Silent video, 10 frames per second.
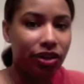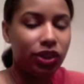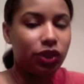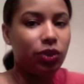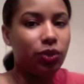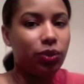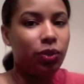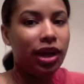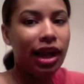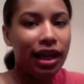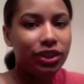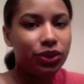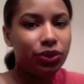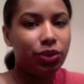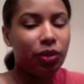So what I
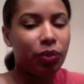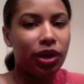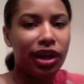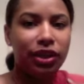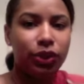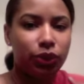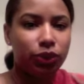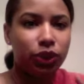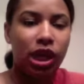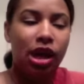do and what I use